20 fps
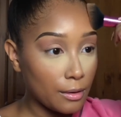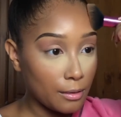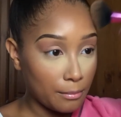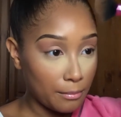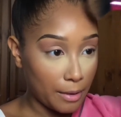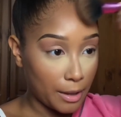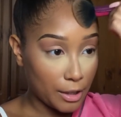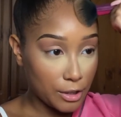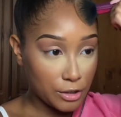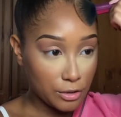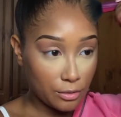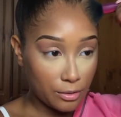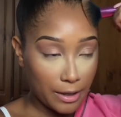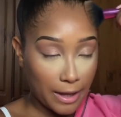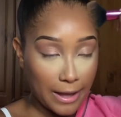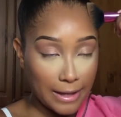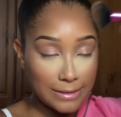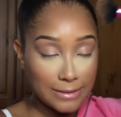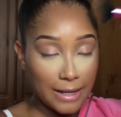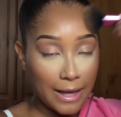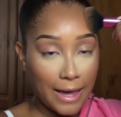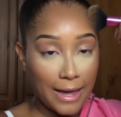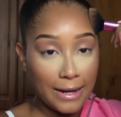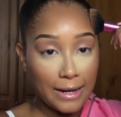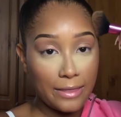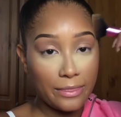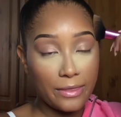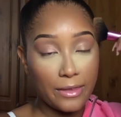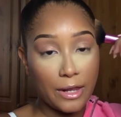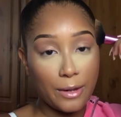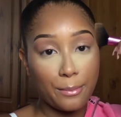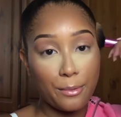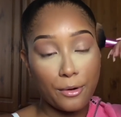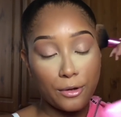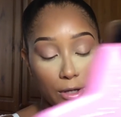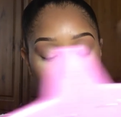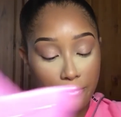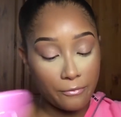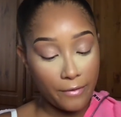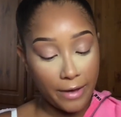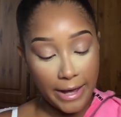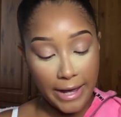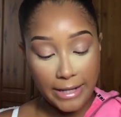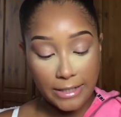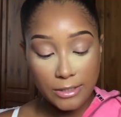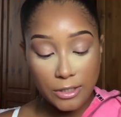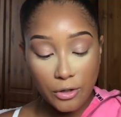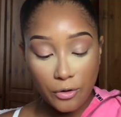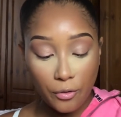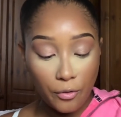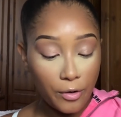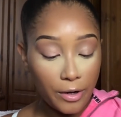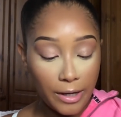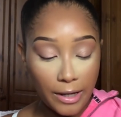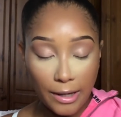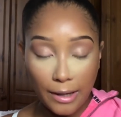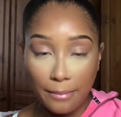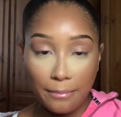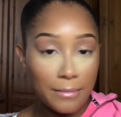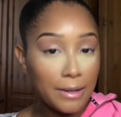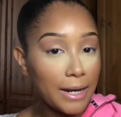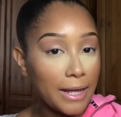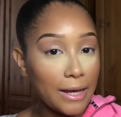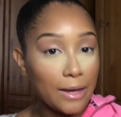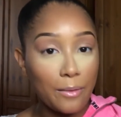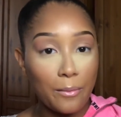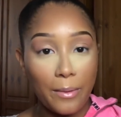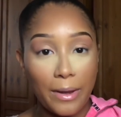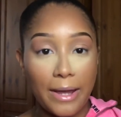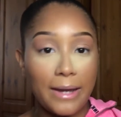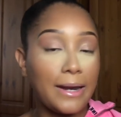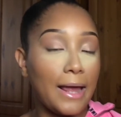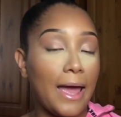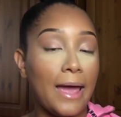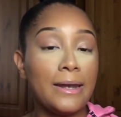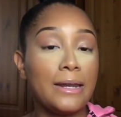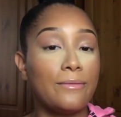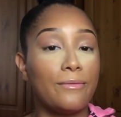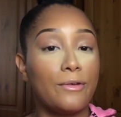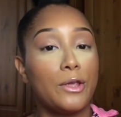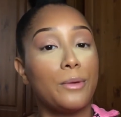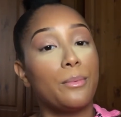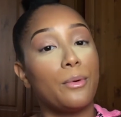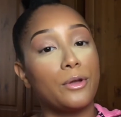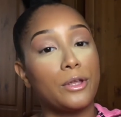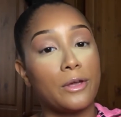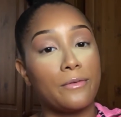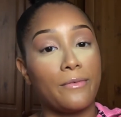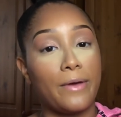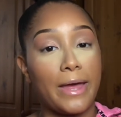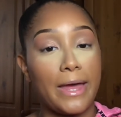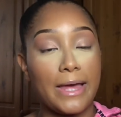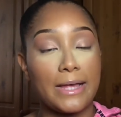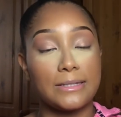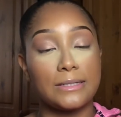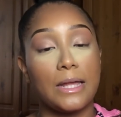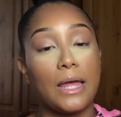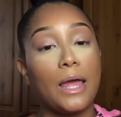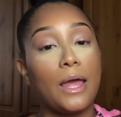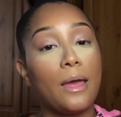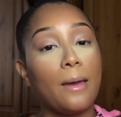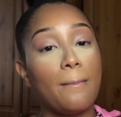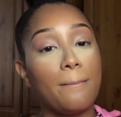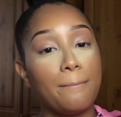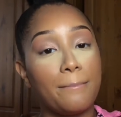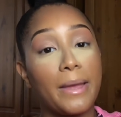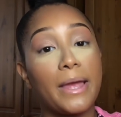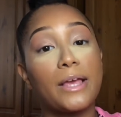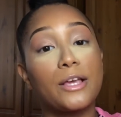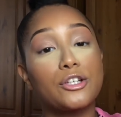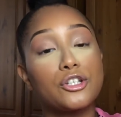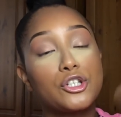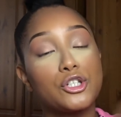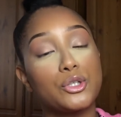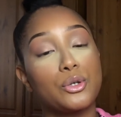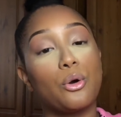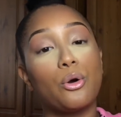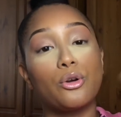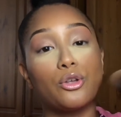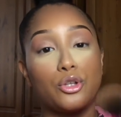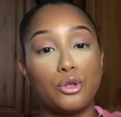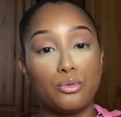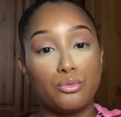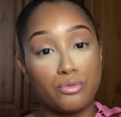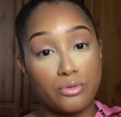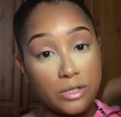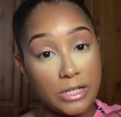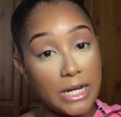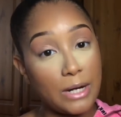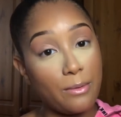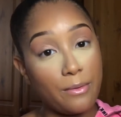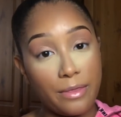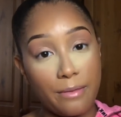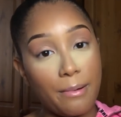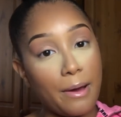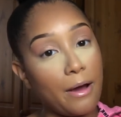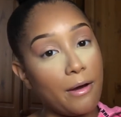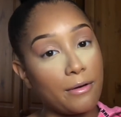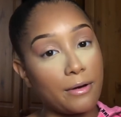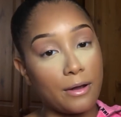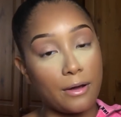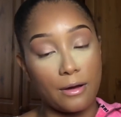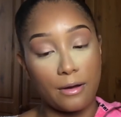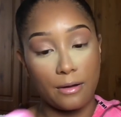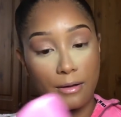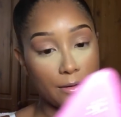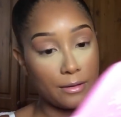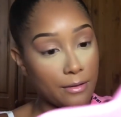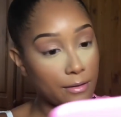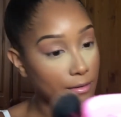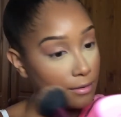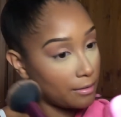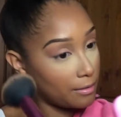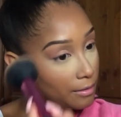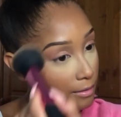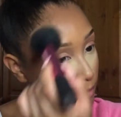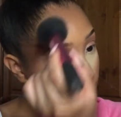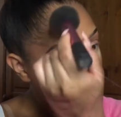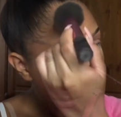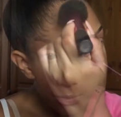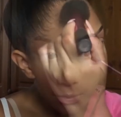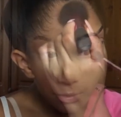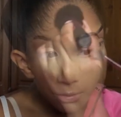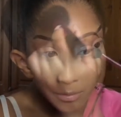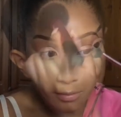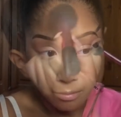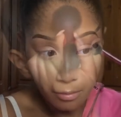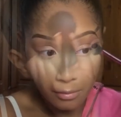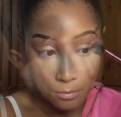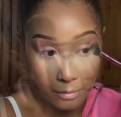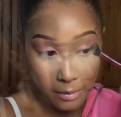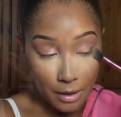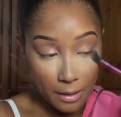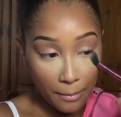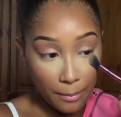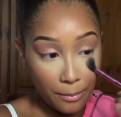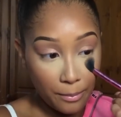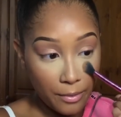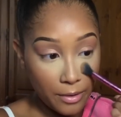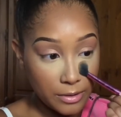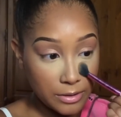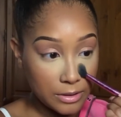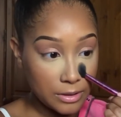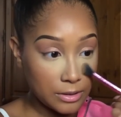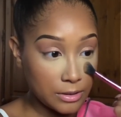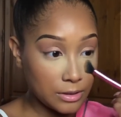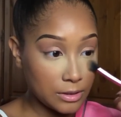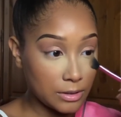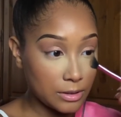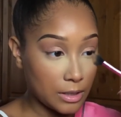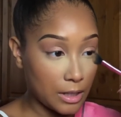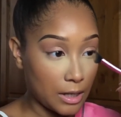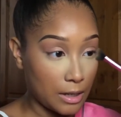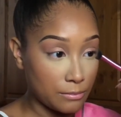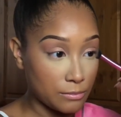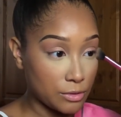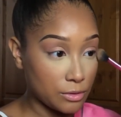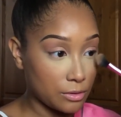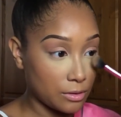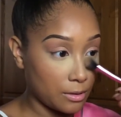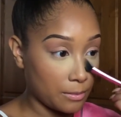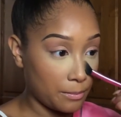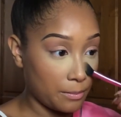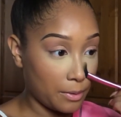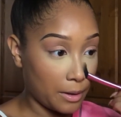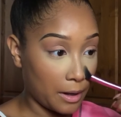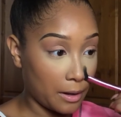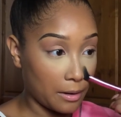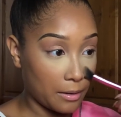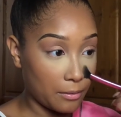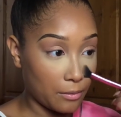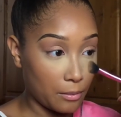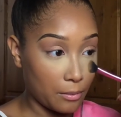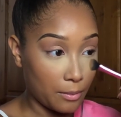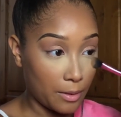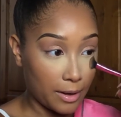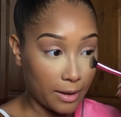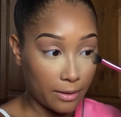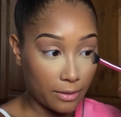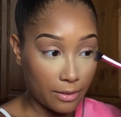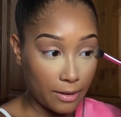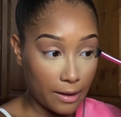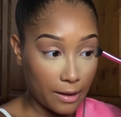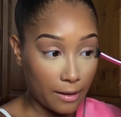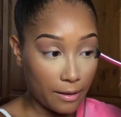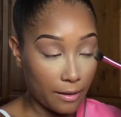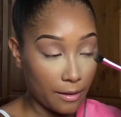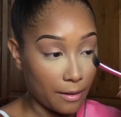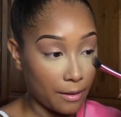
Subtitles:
Make sure, guys, anything you put on your face, cream, liquid, anything you put on your face, make sure you set it with the powder. While pressing into the skin, I'm just going to pack away that